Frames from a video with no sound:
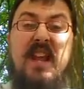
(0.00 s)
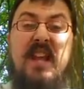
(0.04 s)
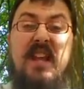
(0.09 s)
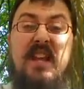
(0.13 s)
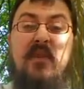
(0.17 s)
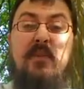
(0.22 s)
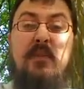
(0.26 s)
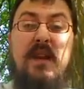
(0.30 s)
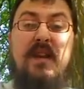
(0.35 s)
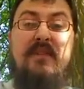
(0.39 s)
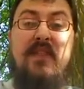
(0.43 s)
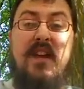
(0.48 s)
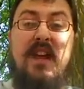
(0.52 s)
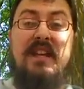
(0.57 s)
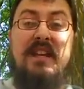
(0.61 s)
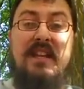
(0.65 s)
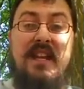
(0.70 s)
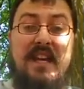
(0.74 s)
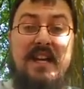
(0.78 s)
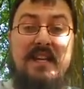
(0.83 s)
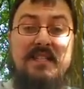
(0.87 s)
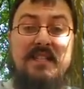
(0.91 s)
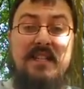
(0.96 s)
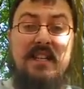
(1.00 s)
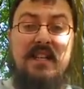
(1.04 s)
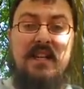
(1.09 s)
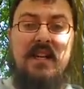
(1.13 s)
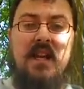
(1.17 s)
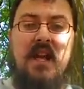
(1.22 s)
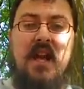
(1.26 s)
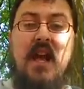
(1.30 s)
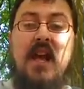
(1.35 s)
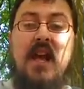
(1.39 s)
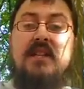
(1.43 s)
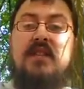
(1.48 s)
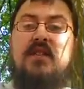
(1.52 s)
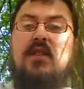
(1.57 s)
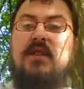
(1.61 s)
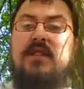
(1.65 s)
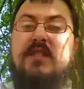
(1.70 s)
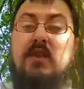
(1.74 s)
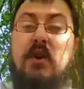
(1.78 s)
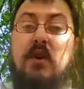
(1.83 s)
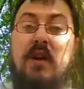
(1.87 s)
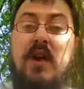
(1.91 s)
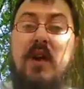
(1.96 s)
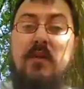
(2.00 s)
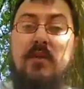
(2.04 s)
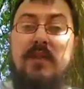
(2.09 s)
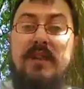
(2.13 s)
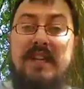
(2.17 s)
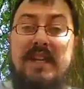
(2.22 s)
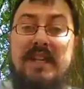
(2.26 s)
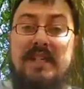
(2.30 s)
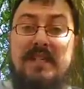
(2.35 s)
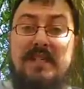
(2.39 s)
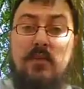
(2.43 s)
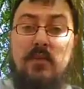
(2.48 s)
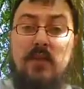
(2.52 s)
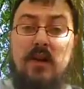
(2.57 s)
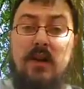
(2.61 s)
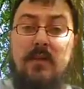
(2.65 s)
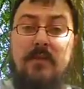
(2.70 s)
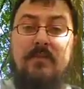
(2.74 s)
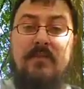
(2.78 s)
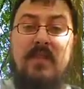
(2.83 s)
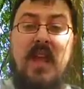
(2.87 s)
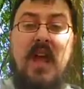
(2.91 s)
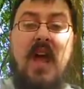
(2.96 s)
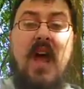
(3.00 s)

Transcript: It'll be fantastic. So I'll start out with an easy one.